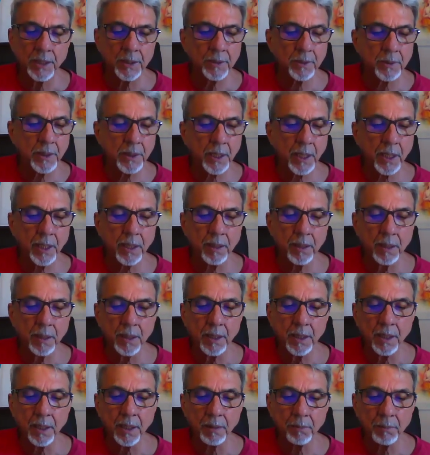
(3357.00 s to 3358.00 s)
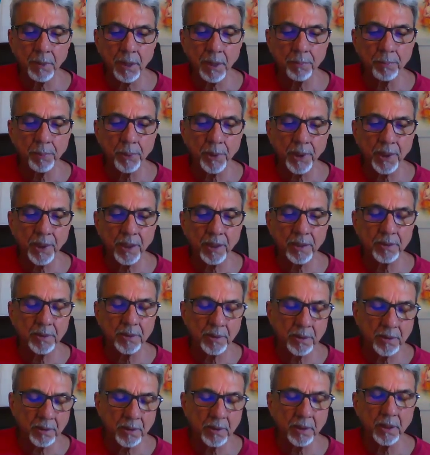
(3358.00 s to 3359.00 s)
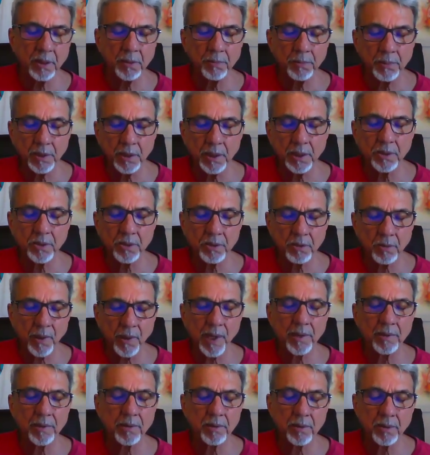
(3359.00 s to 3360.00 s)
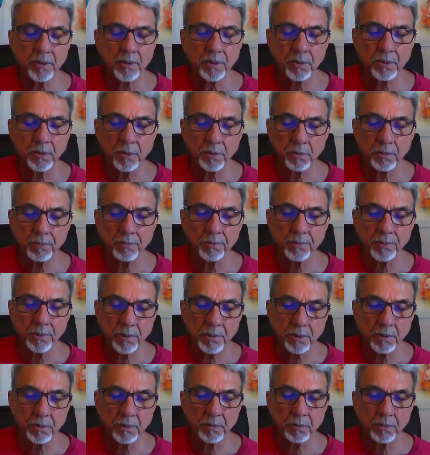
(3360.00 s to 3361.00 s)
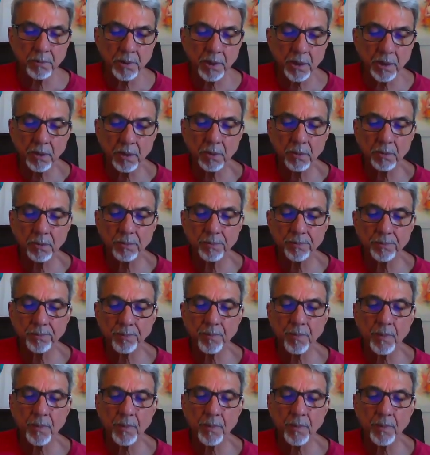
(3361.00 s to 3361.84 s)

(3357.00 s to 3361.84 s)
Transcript: Okay, and my prayers is give me the strength to deal